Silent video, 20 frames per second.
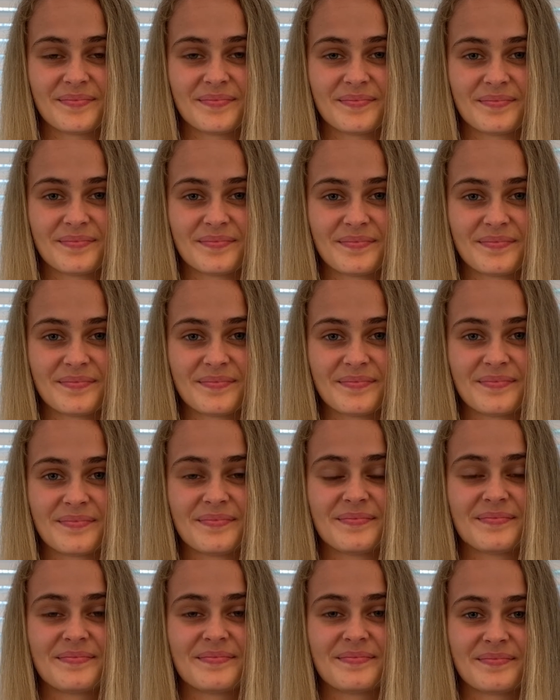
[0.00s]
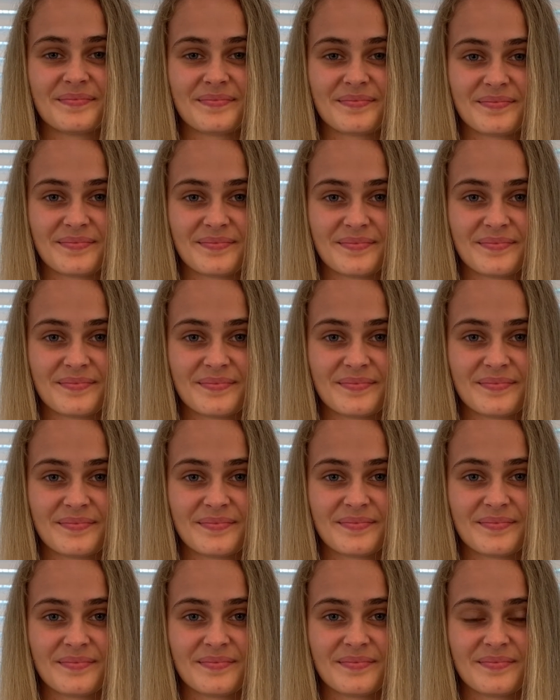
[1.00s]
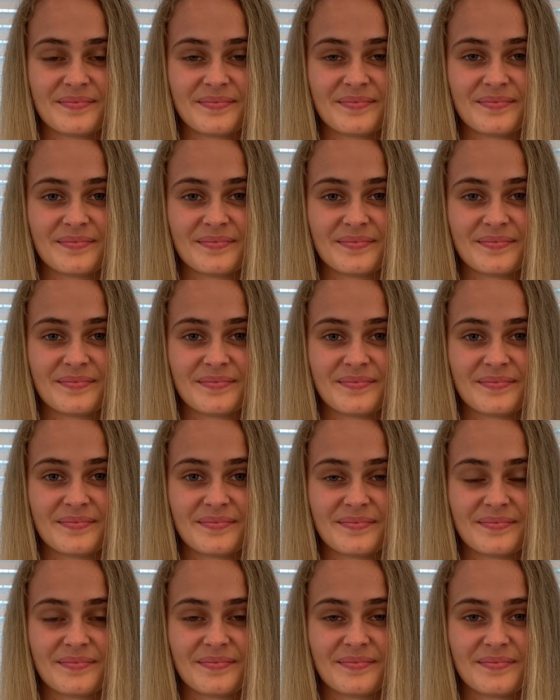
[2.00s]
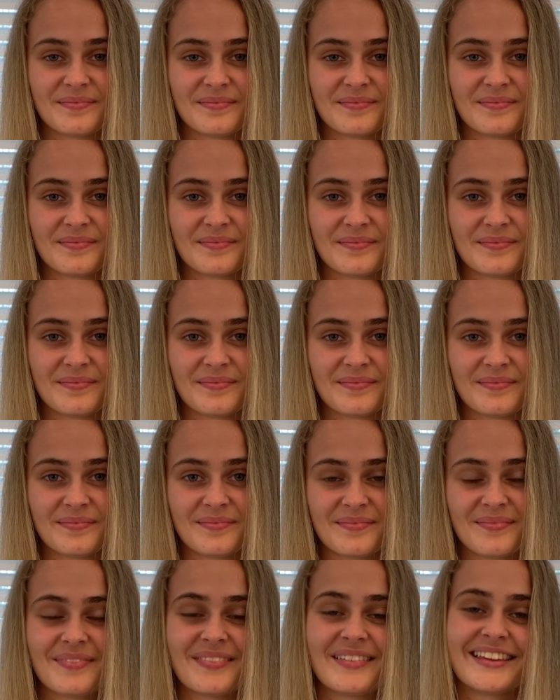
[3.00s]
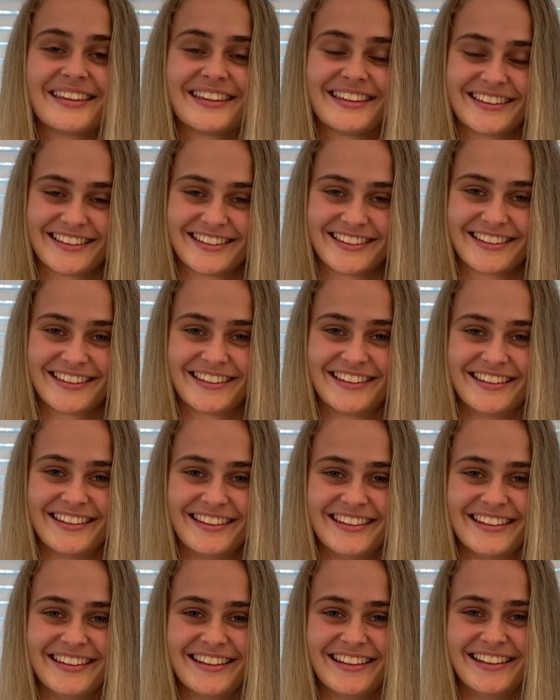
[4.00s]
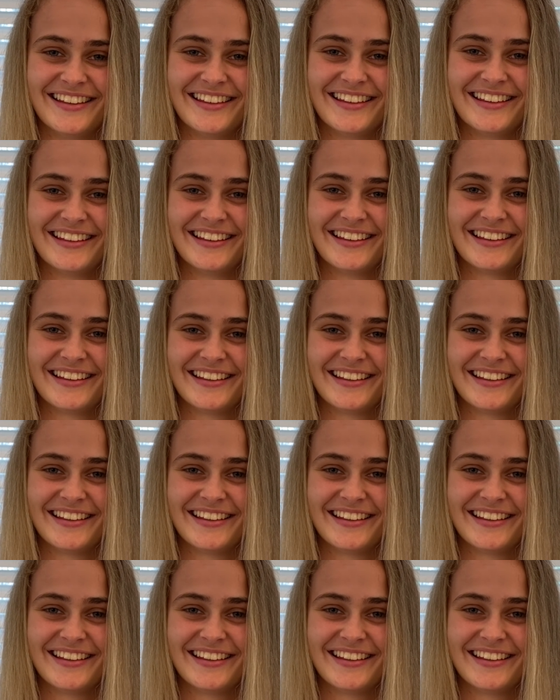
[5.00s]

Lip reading: (silent)